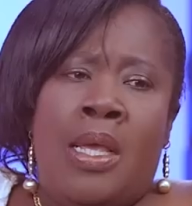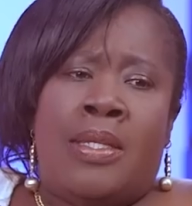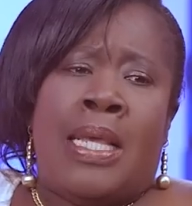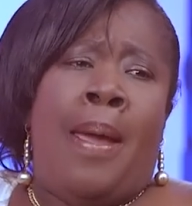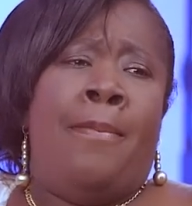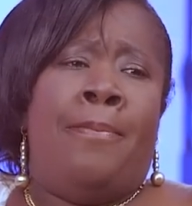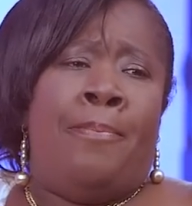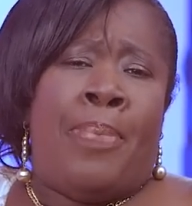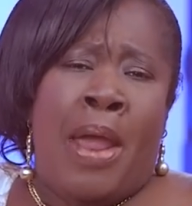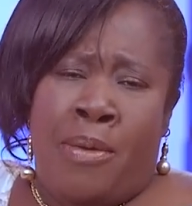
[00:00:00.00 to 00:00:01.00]
Same
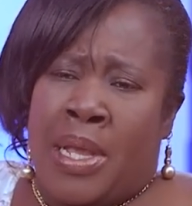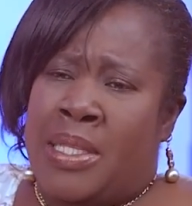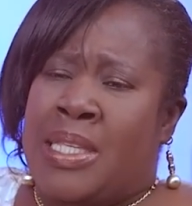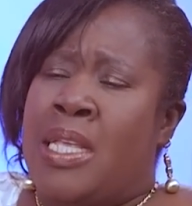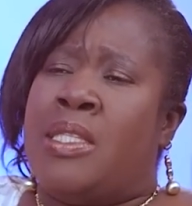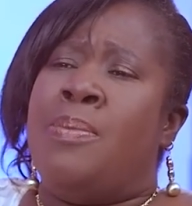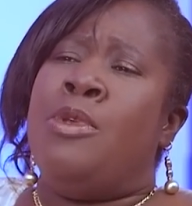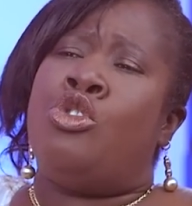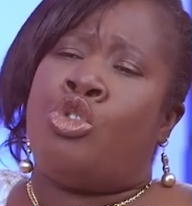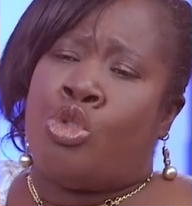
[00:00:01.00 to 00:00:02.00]
parents and to
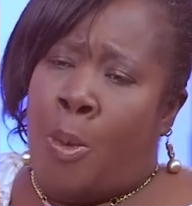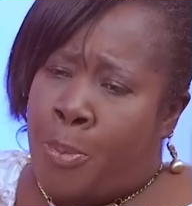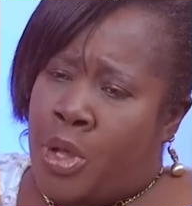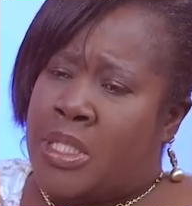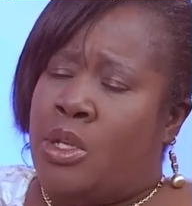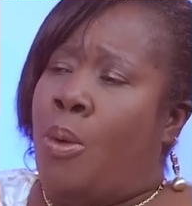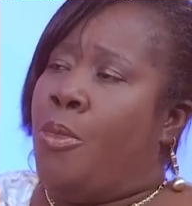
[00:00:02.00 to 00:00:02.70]
me support your